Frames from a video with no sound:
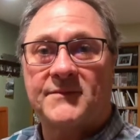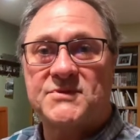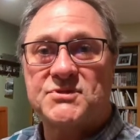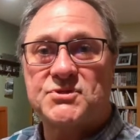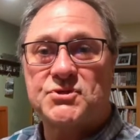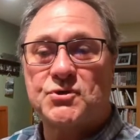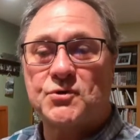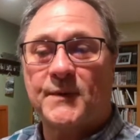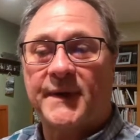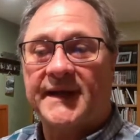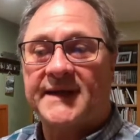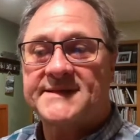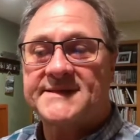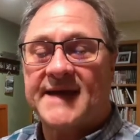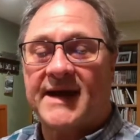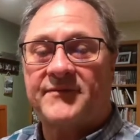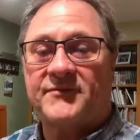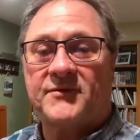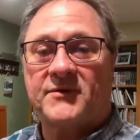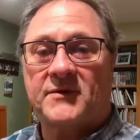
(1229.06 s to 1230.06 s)
2 weeks
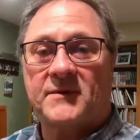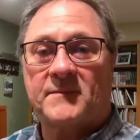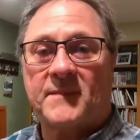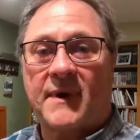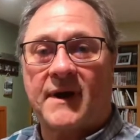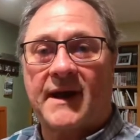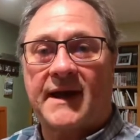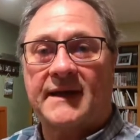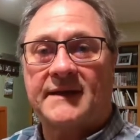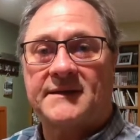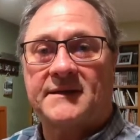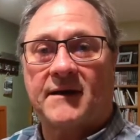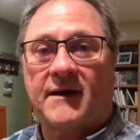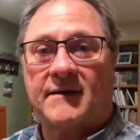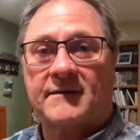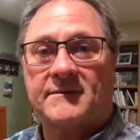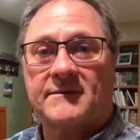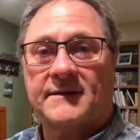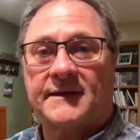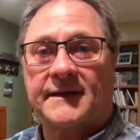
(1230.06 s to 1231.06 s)
after my
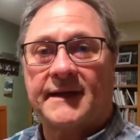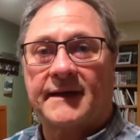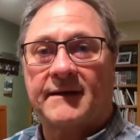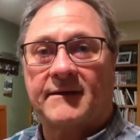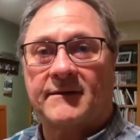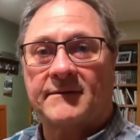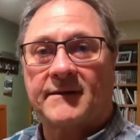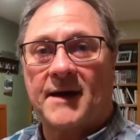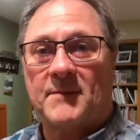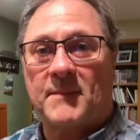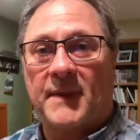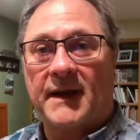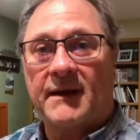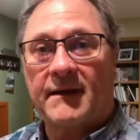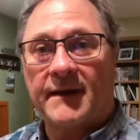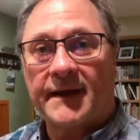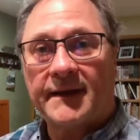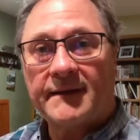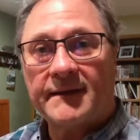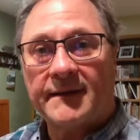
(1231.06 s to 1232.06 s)
daughter and Aaron got
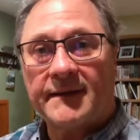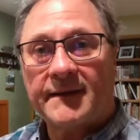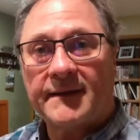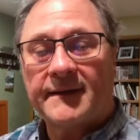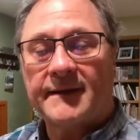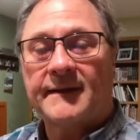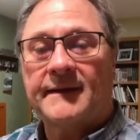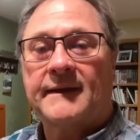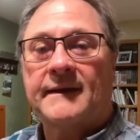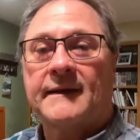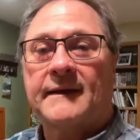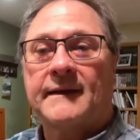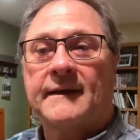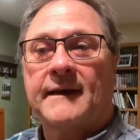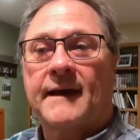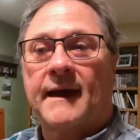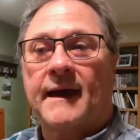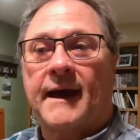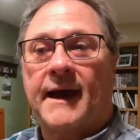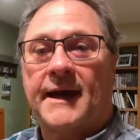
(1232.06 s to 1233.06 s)
married,
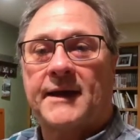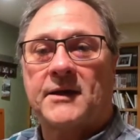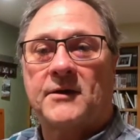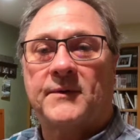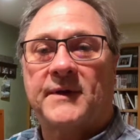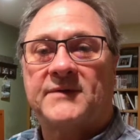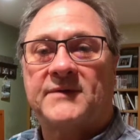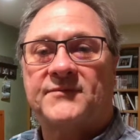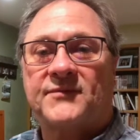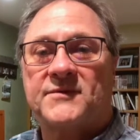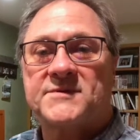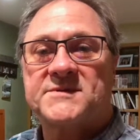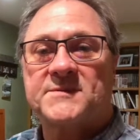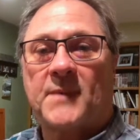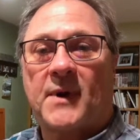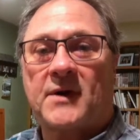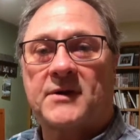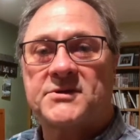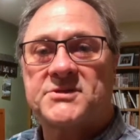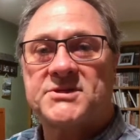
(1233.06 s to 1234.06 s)
I go in for
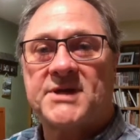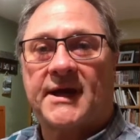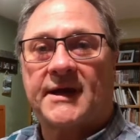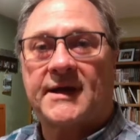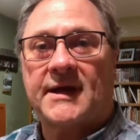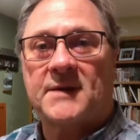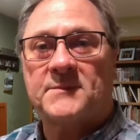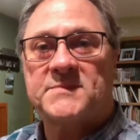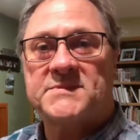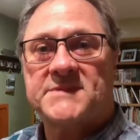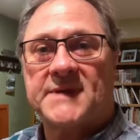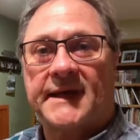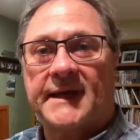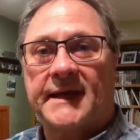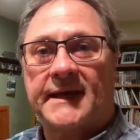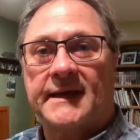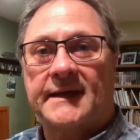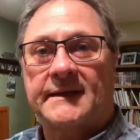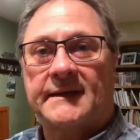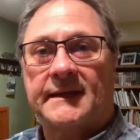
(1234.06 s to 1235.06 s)
some heart checkups
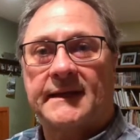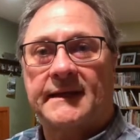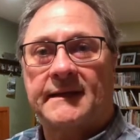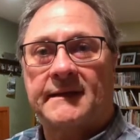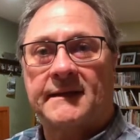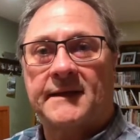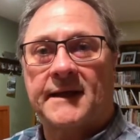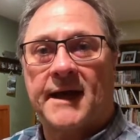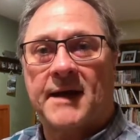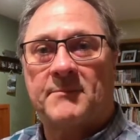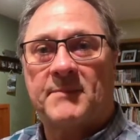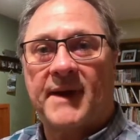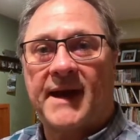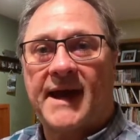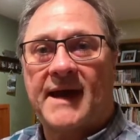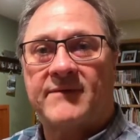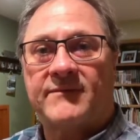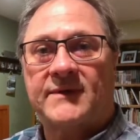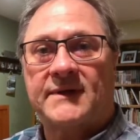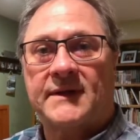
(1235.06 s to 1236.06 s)
and end up
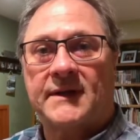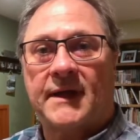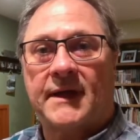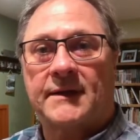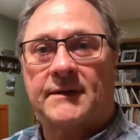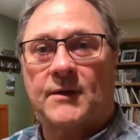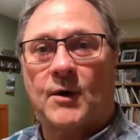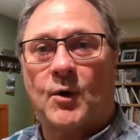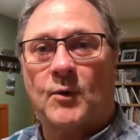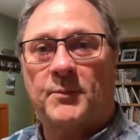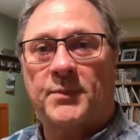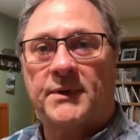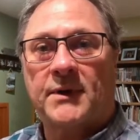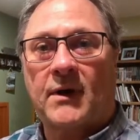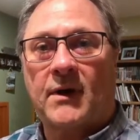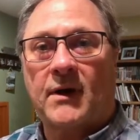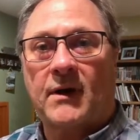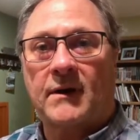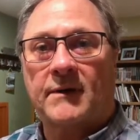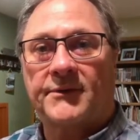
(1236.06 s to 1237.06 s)
having an open
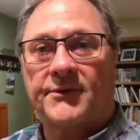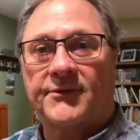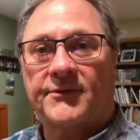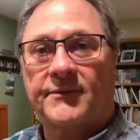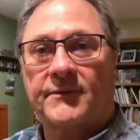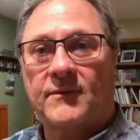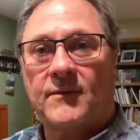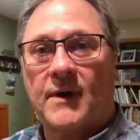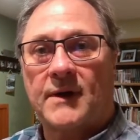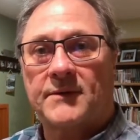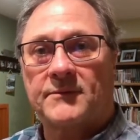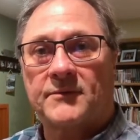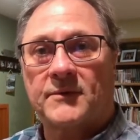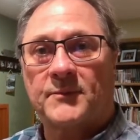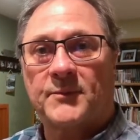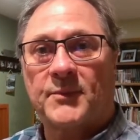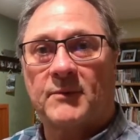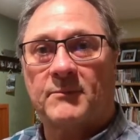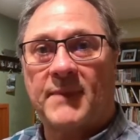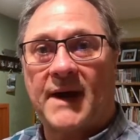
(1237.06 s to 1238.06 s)
heart
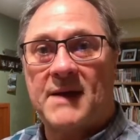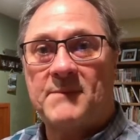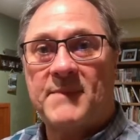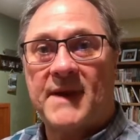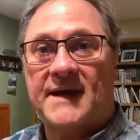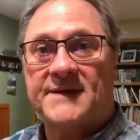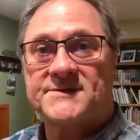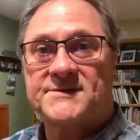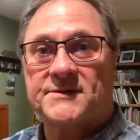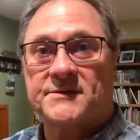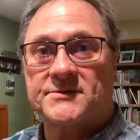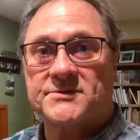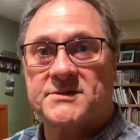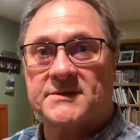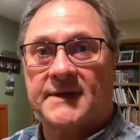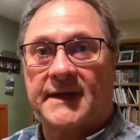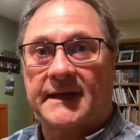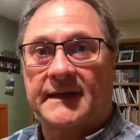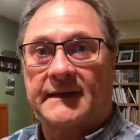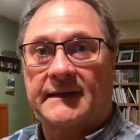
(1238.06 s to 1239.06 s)
quadruple bypass
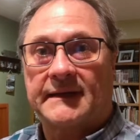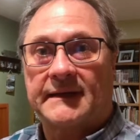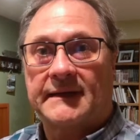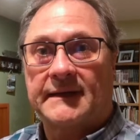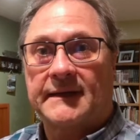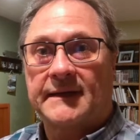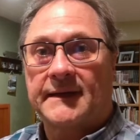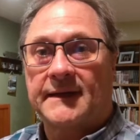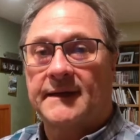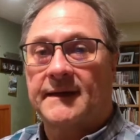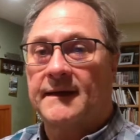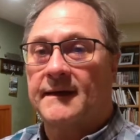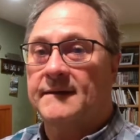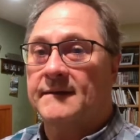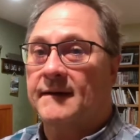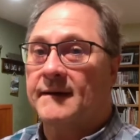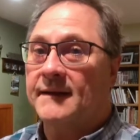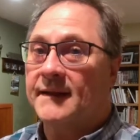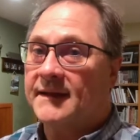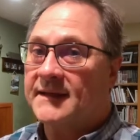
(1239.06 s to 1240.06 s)
surgery.
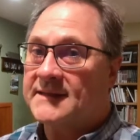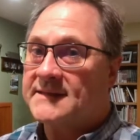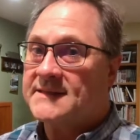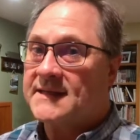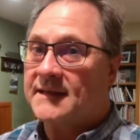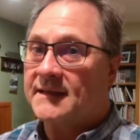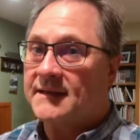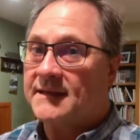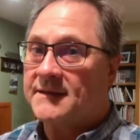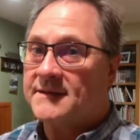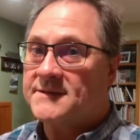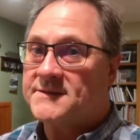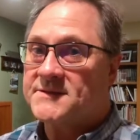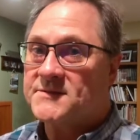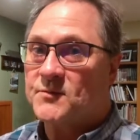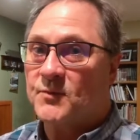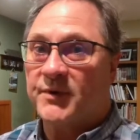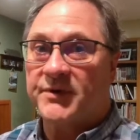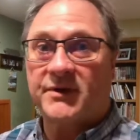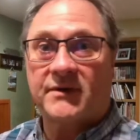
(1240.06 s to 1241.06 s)
And all I can tell you
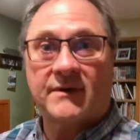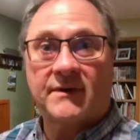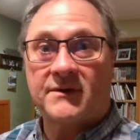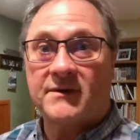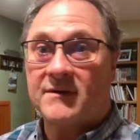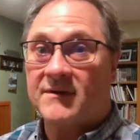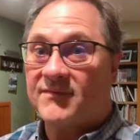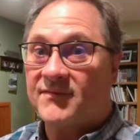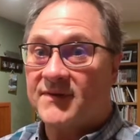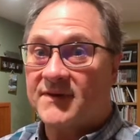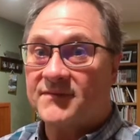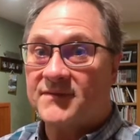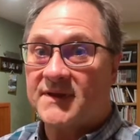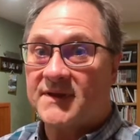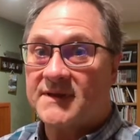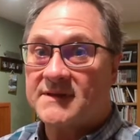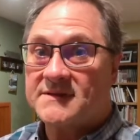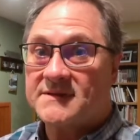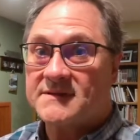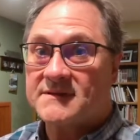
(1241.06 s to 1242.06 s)
is when you're in your
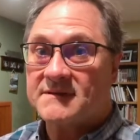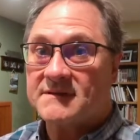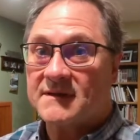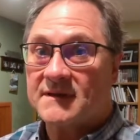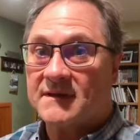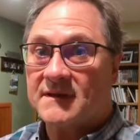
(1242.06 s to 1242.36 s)
50s,